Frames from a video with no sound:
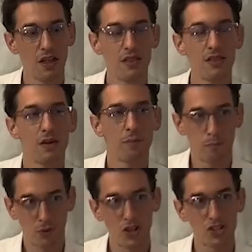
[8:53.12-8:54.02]
the
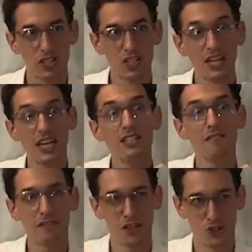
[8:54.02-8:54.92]
person's
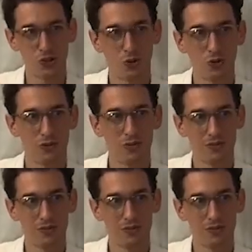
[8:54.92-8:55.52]
individual